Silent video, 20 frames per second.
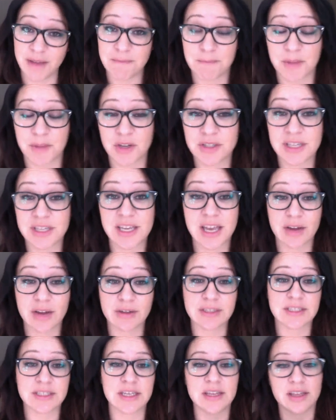There's a
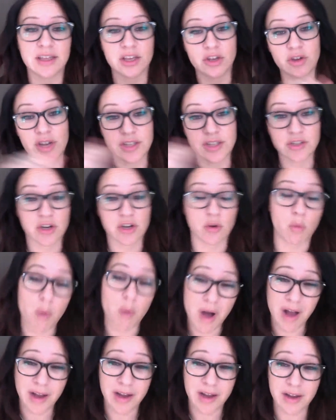guarantee that you guys are going to
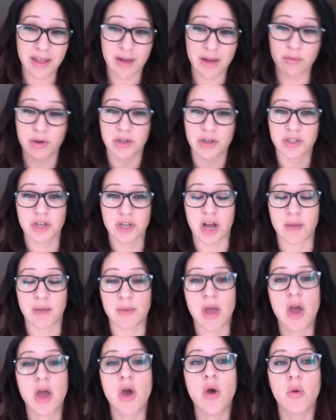walk out of that workshop
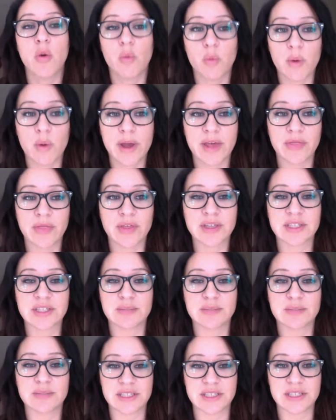with
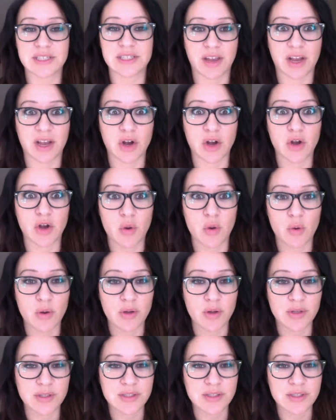specific goals